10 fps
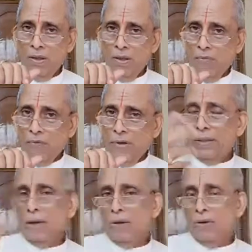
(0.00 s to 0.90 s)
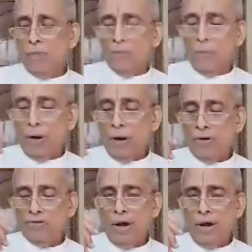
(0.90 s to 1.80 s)
When there is no proper
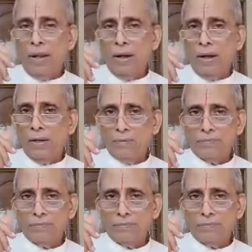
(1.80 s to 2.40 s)
understanding,